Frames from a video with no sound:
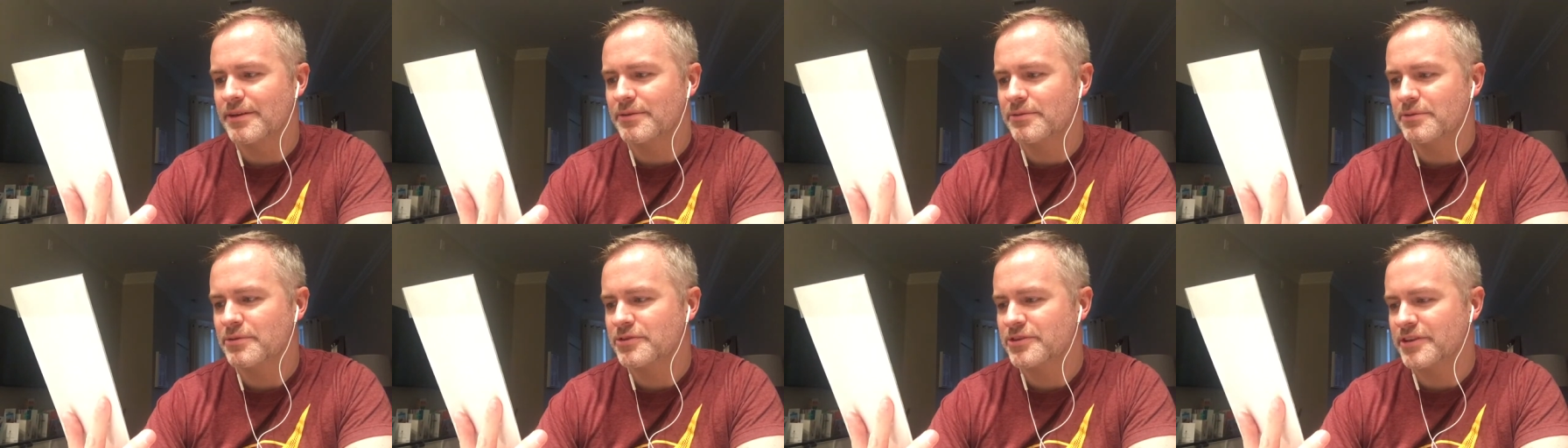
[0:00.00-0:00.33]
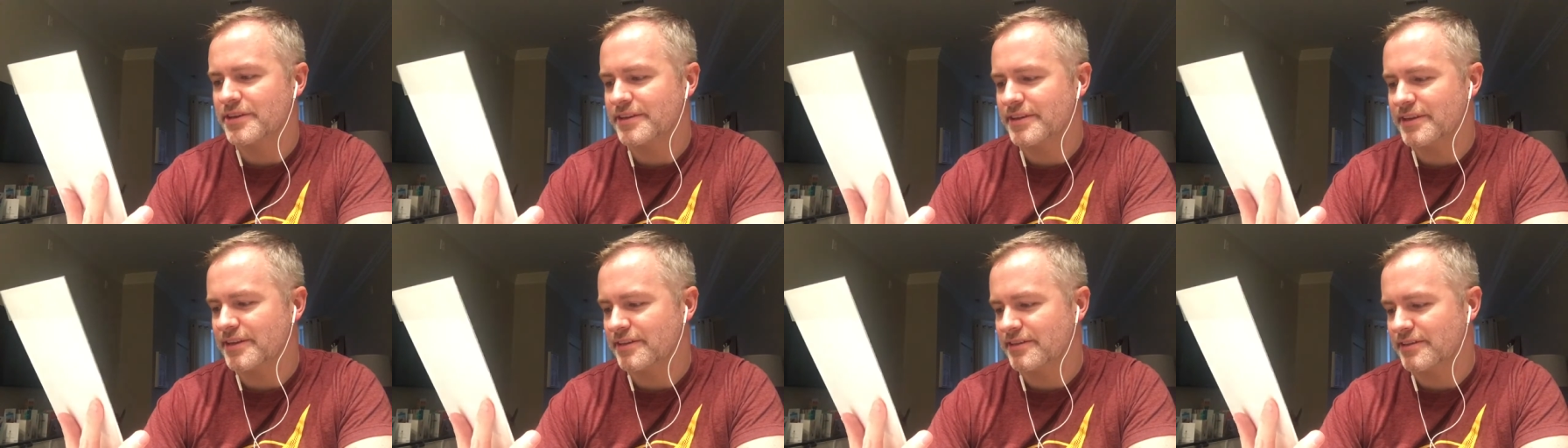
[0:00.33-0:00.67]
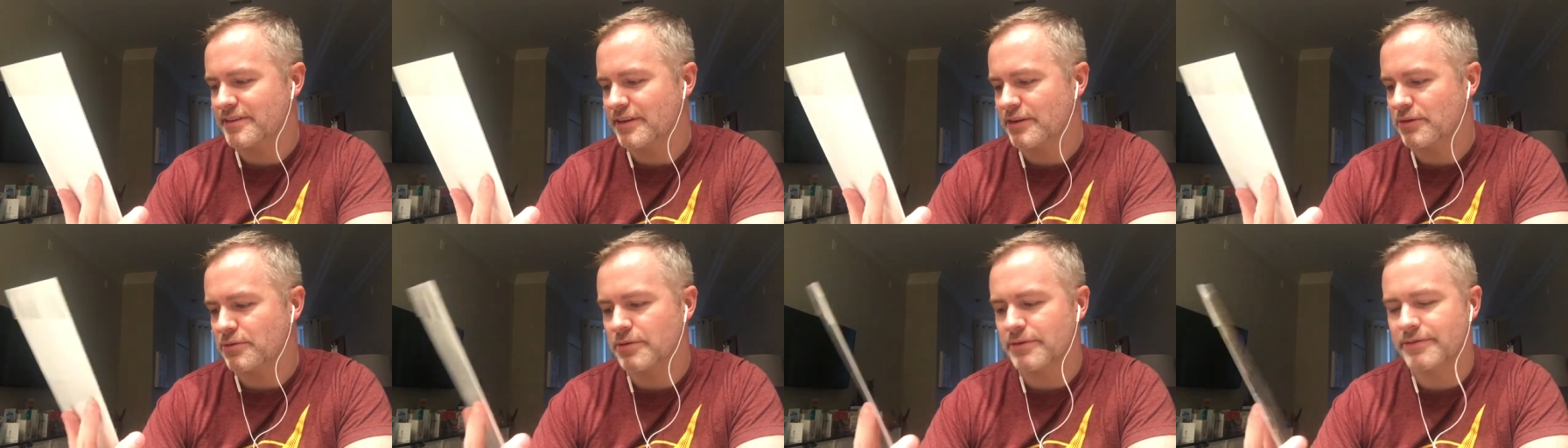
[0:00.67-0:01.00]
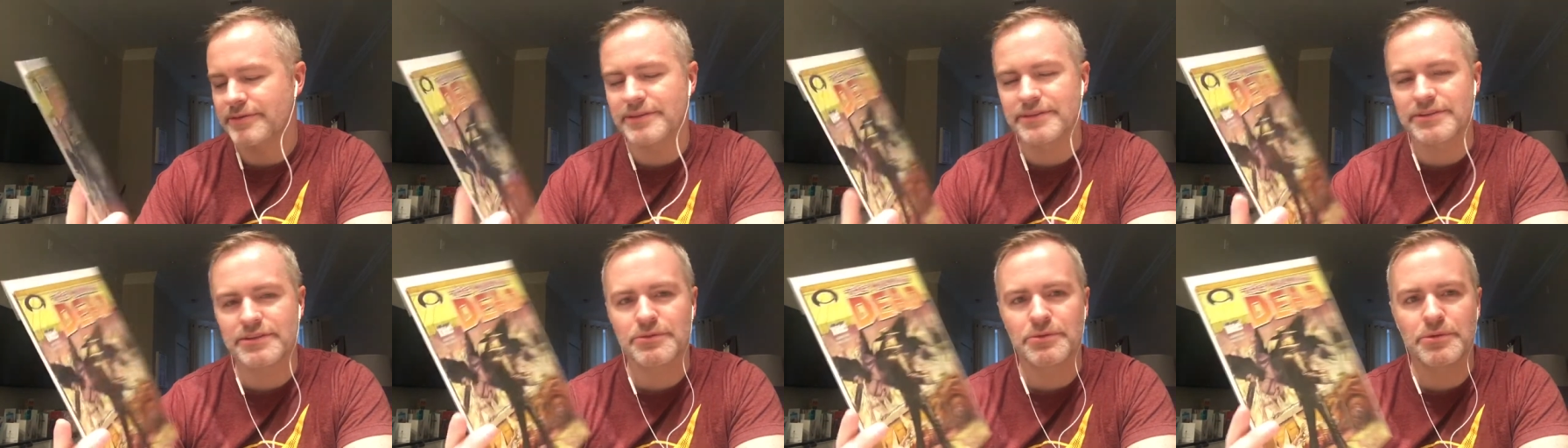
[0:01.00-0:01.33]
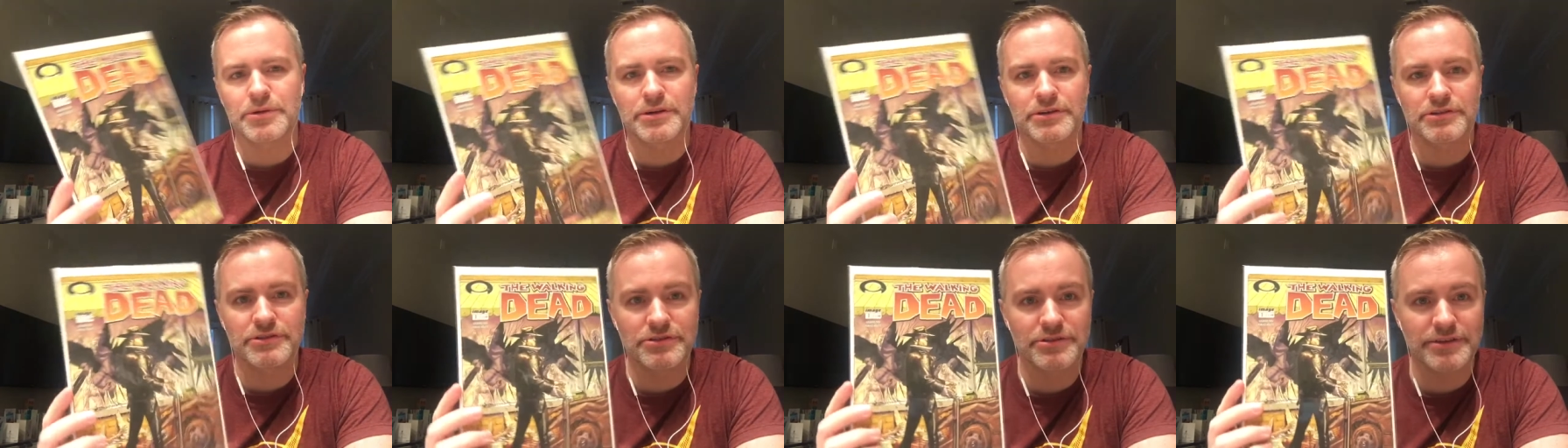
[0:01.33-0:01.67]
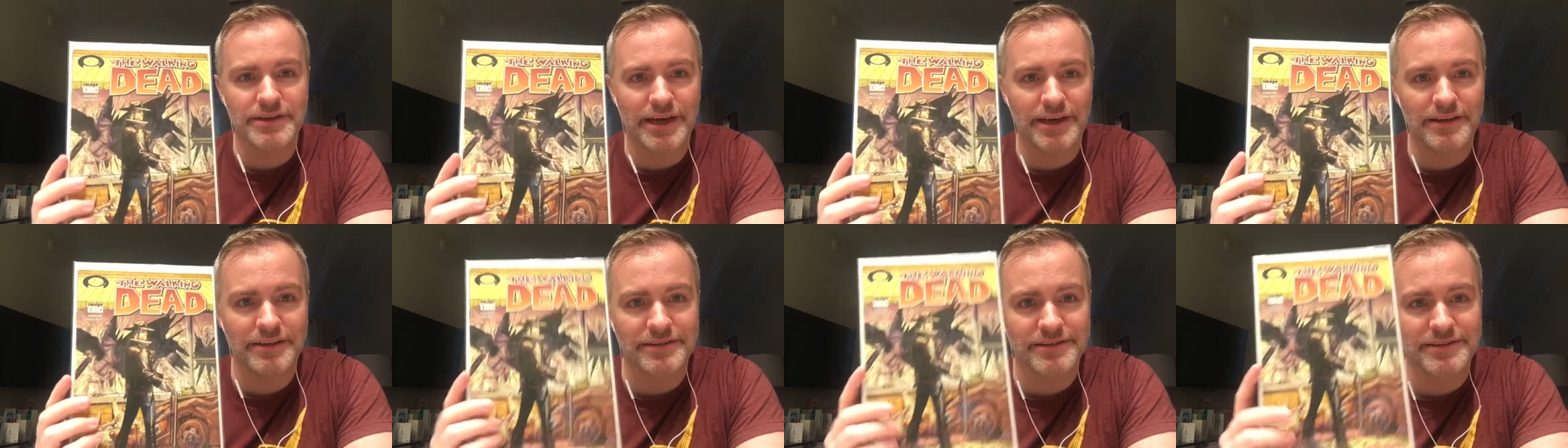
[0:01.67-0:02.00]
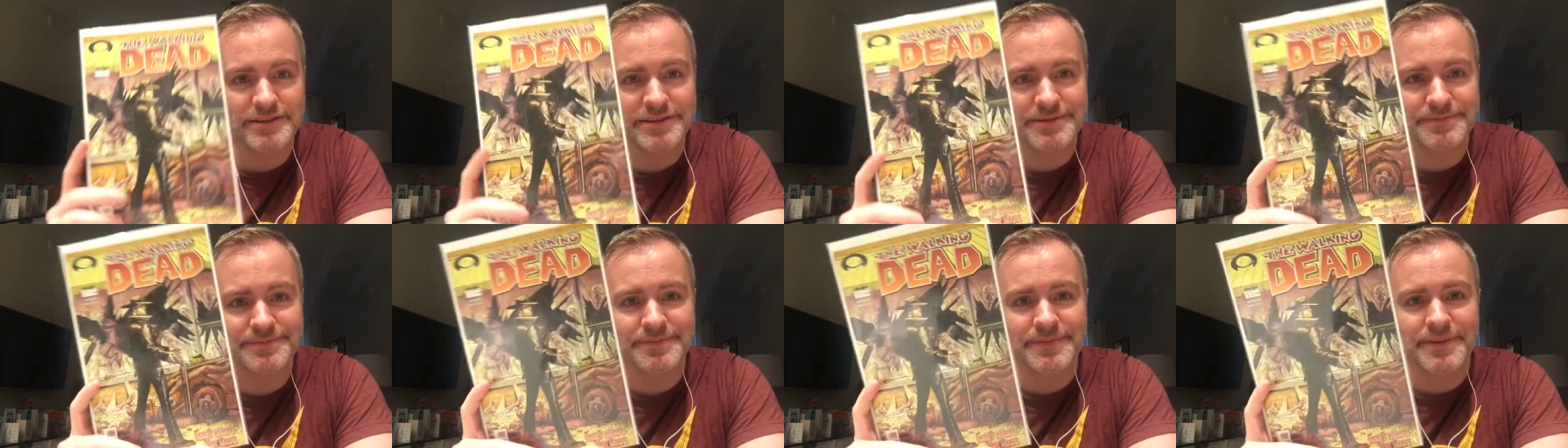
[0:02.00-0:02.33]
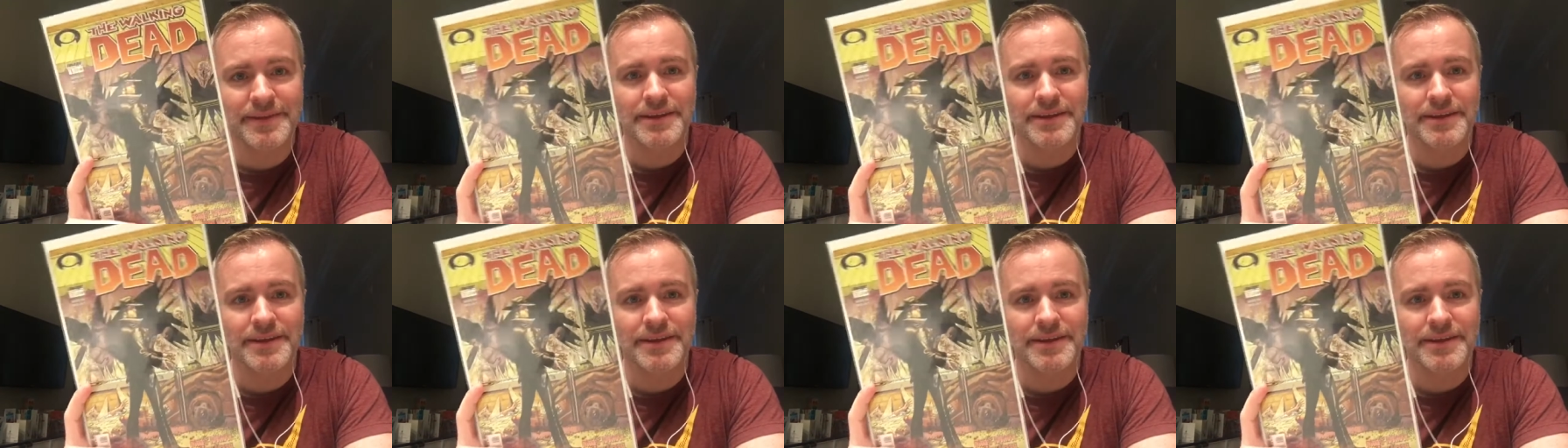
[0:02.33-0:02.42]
which I think is the equivalent to $1 or $2.